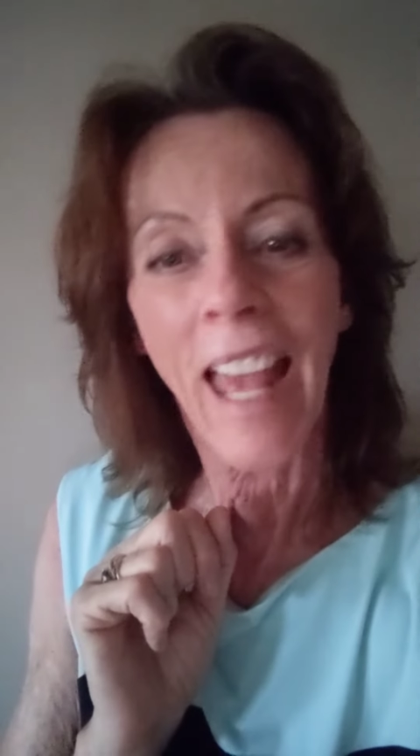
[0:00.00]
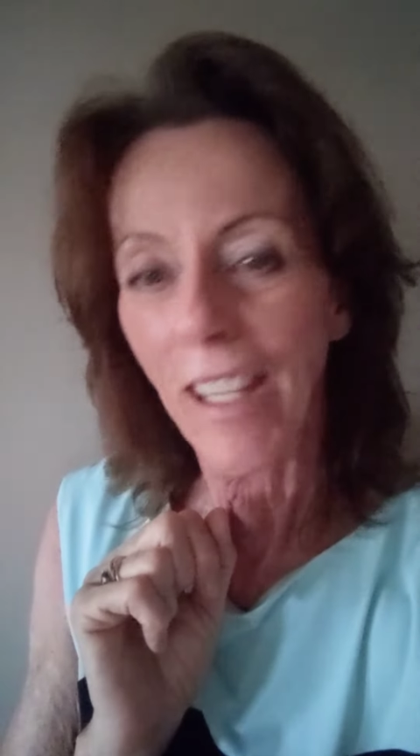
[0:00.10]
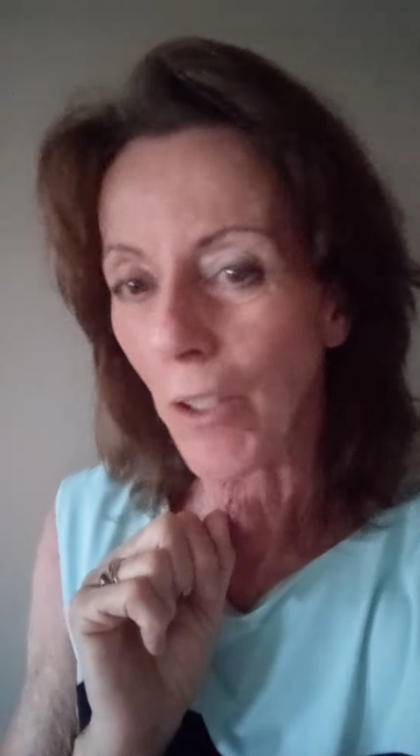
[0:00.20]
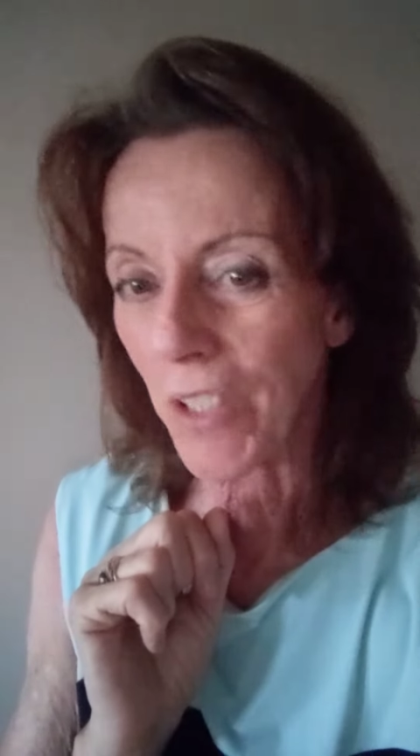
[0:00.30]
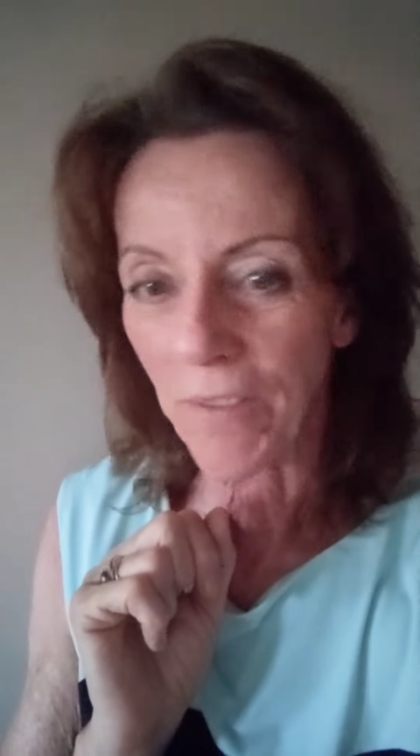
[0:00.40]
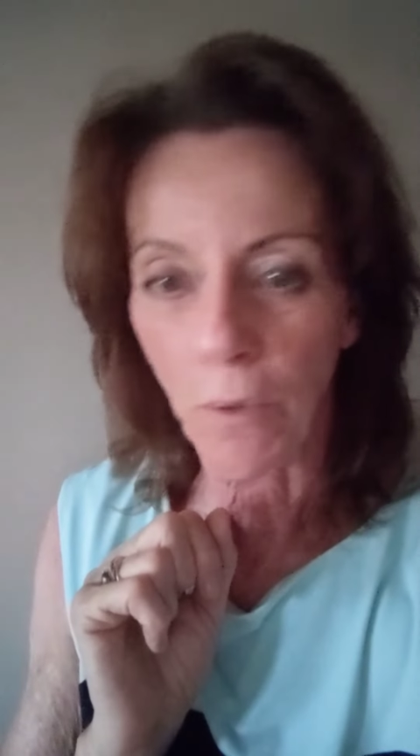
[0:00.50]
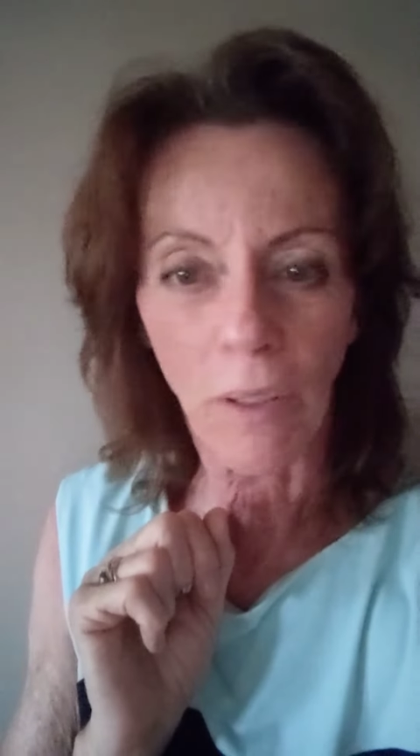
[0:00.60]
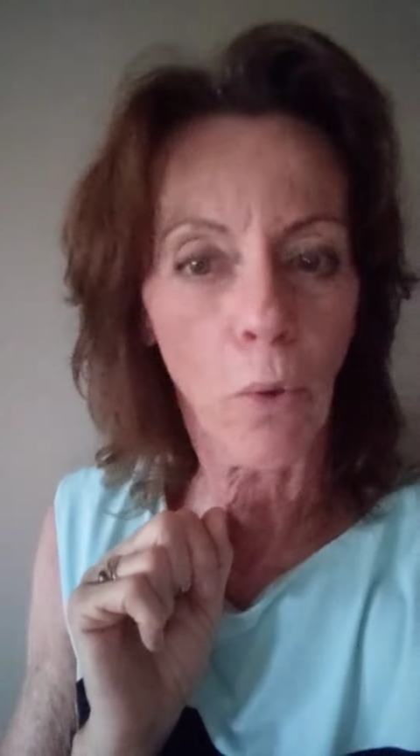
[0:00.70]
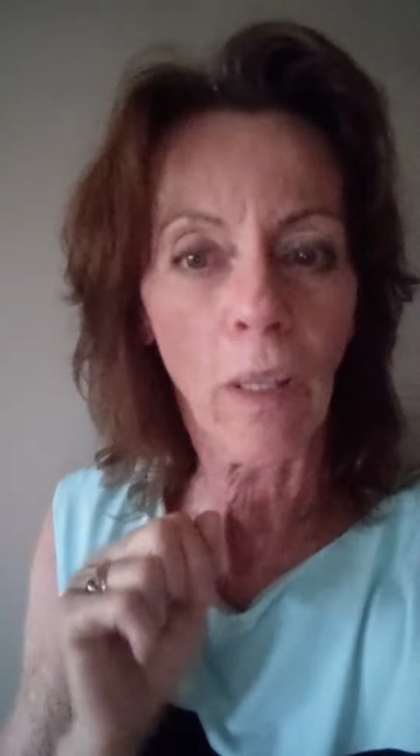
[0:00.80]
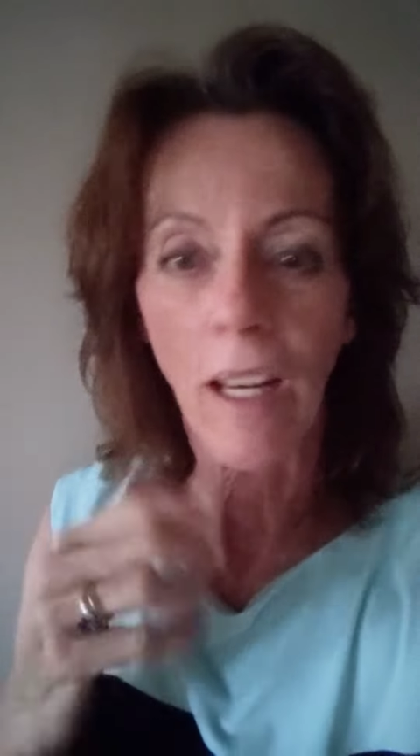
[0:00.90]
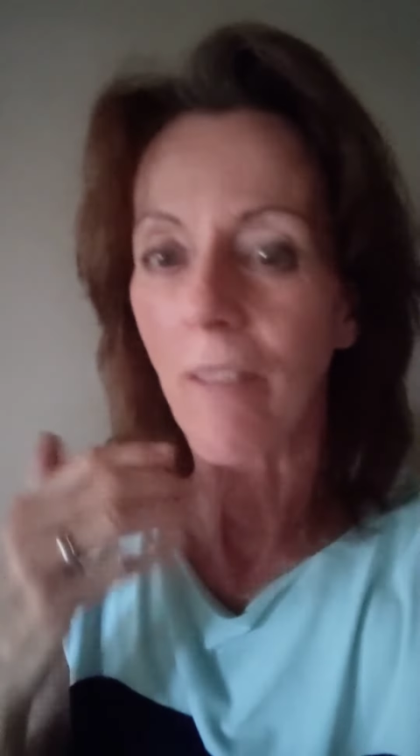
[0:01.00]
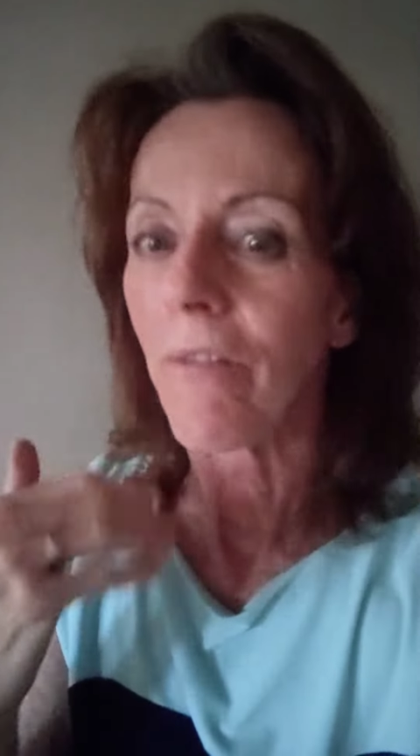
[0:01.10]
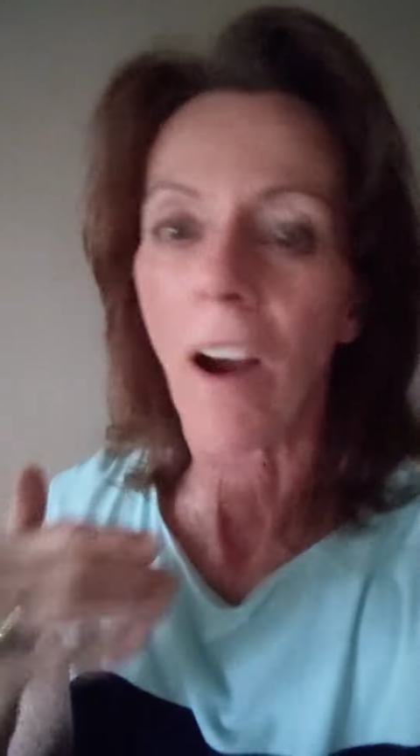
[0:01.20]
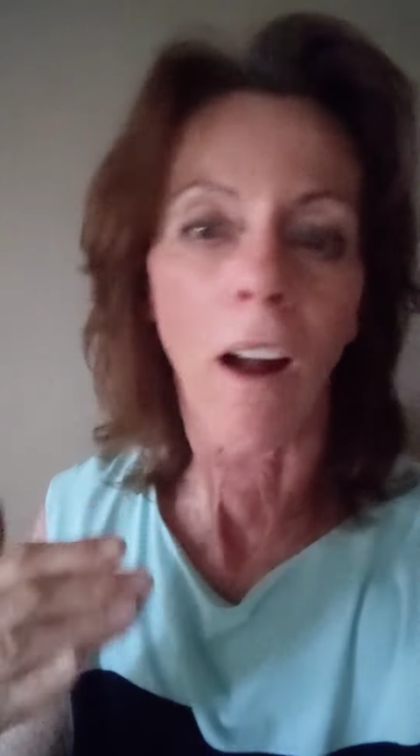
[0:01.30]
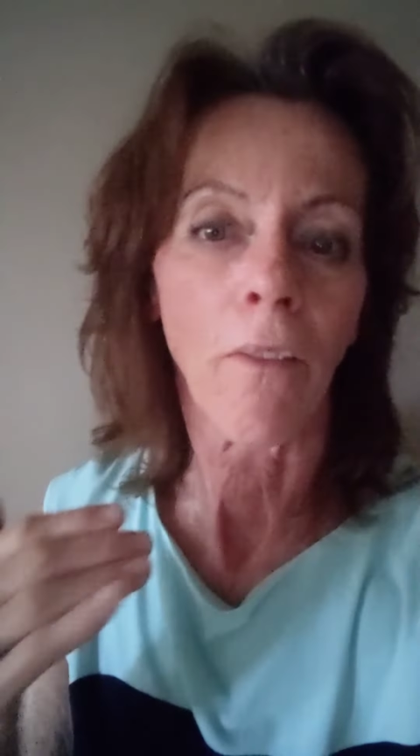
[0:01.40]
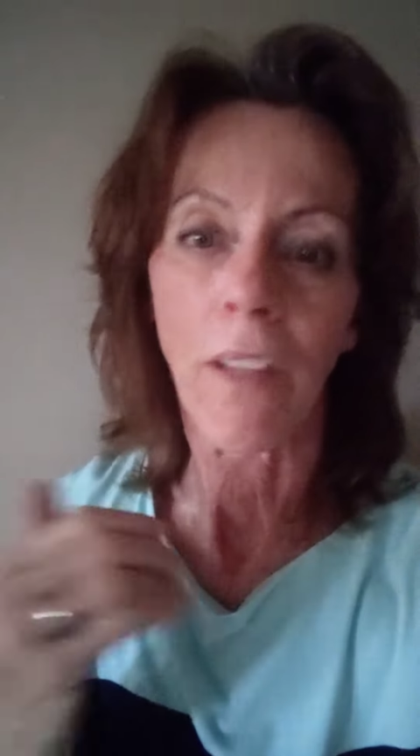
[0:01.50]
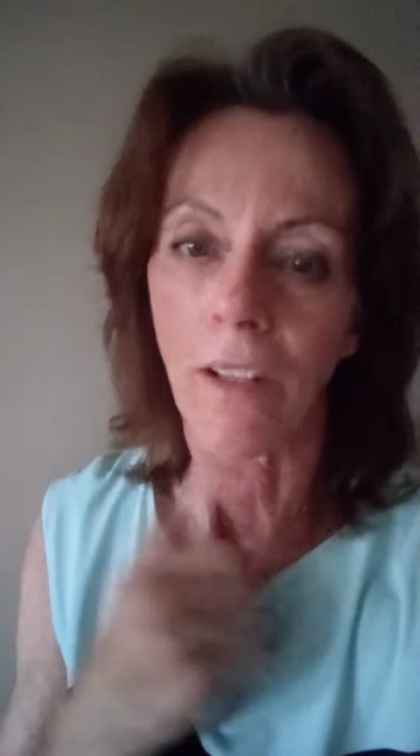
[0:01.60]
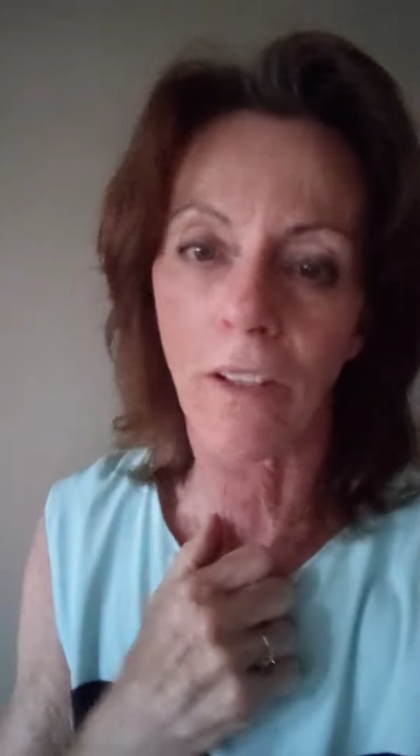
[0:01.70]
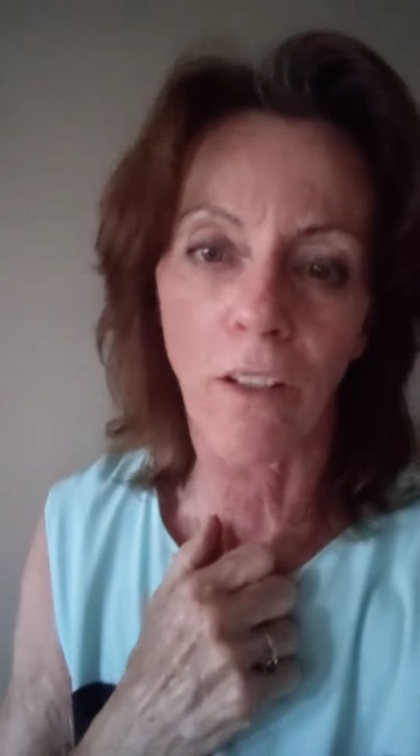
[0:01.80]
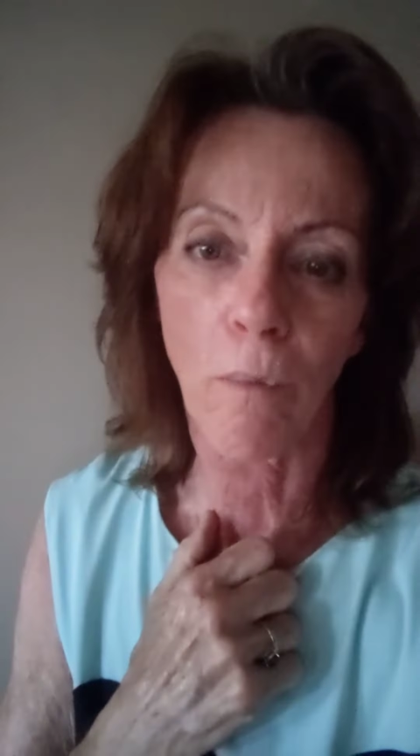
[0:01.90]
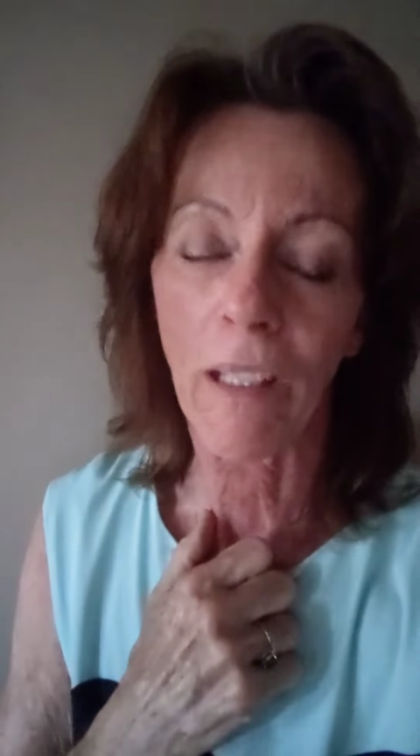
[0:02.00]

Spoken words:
thank you to everyone who got involved this year,